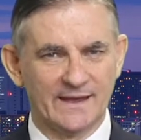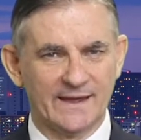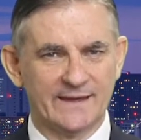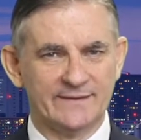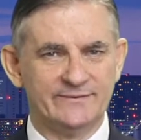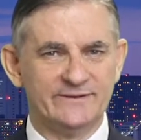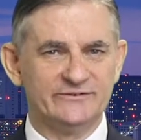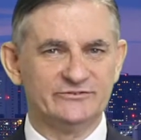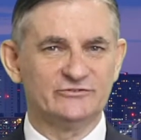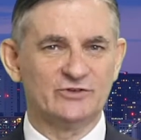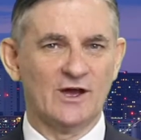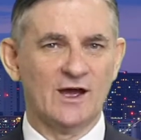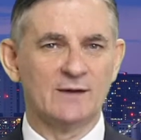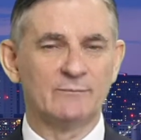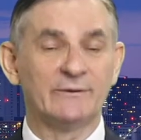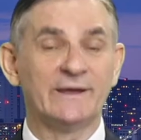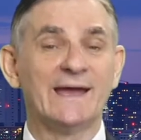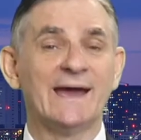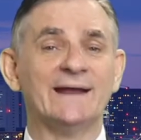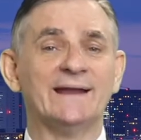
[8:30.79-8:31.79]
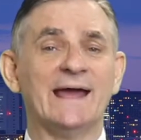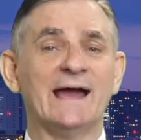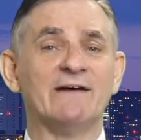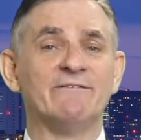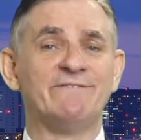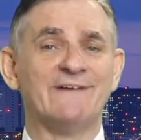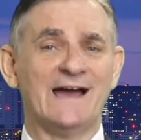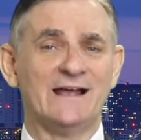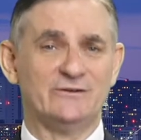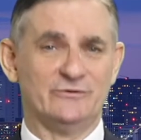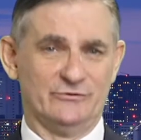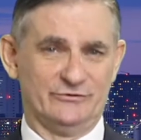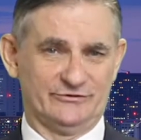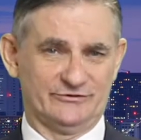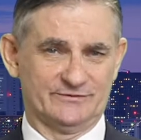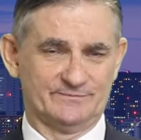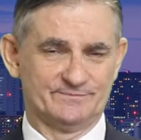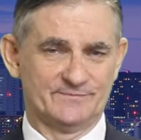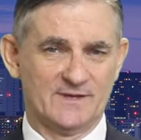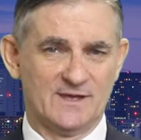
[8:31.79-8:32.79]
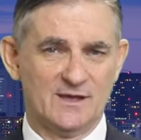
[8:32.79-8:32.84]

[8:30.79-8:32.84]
and this time we add our values.